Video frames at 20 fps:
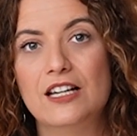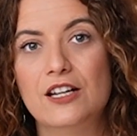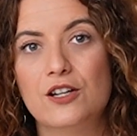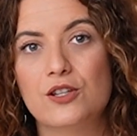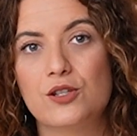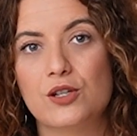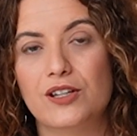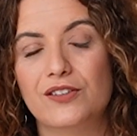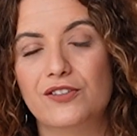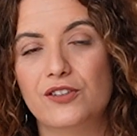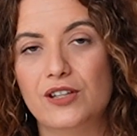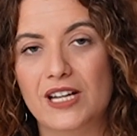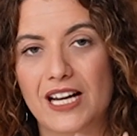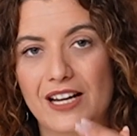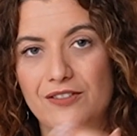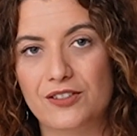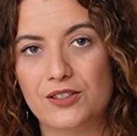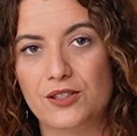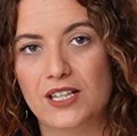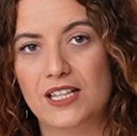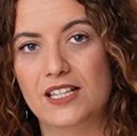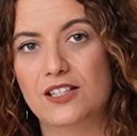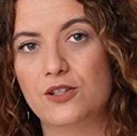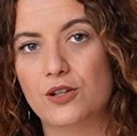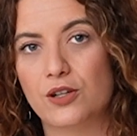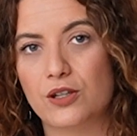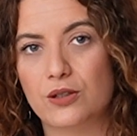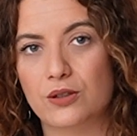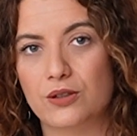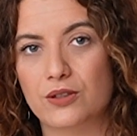So if you haven't hit
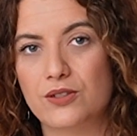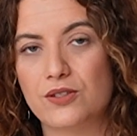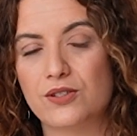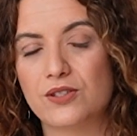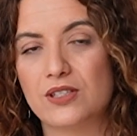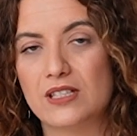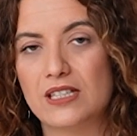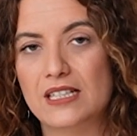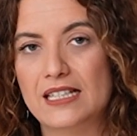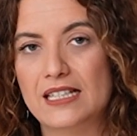your goals